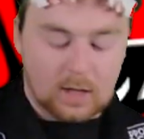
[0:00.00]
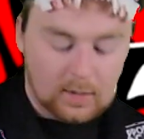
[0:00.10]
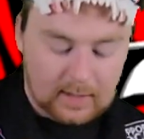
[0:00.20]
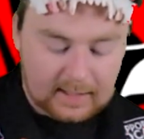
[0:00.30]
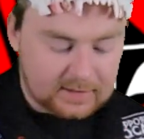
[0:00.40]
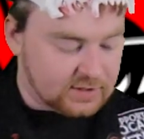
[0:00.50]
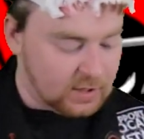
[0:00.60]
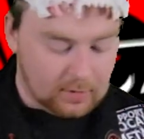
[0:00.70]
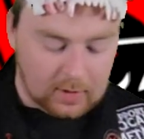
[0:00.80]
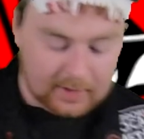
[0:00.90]
Alright,
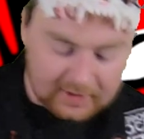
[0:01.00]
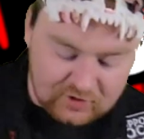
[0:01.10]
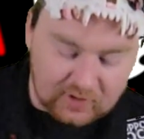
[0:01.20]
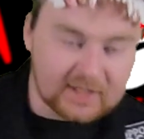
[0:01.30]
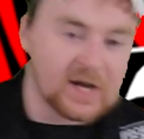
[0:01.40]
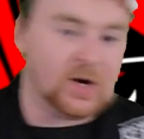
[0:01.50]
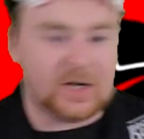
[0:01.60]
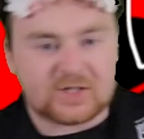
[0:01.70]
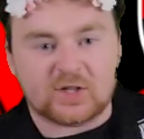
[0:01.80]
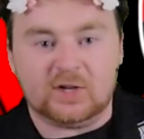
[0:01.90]
so our next trend here
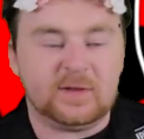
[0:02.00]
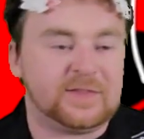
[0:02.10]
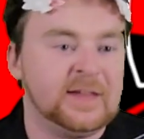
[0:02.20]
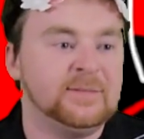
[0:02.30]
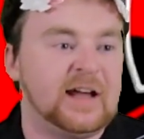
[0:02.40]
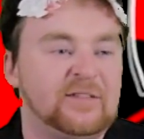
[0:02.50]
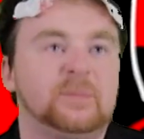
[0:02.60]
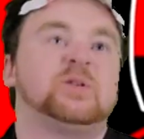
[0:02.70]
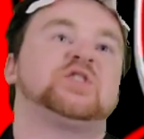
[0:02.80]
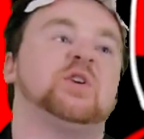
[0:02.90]
is going to be themed after
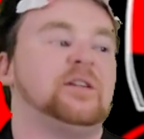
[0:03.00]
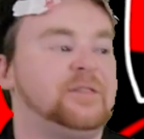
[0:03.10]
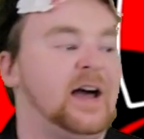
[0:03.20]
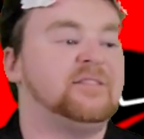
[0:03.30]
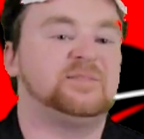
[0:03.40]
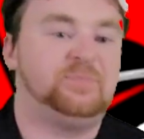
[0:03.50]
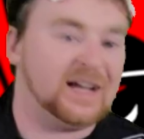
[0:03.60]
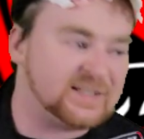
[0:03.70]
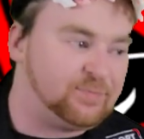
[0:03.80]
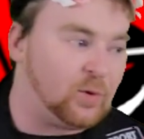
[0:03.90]
Persona 5's
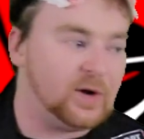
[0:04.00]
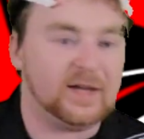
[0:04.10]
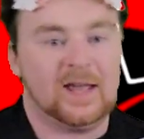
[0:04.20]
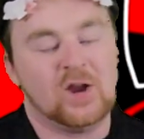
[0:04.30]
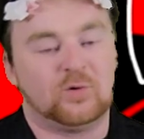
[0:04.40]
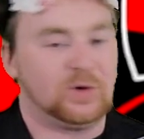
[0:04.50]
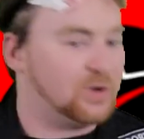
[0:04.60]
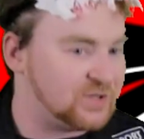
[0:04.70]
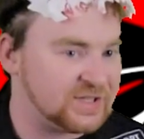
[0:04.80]
best boy, Ryuji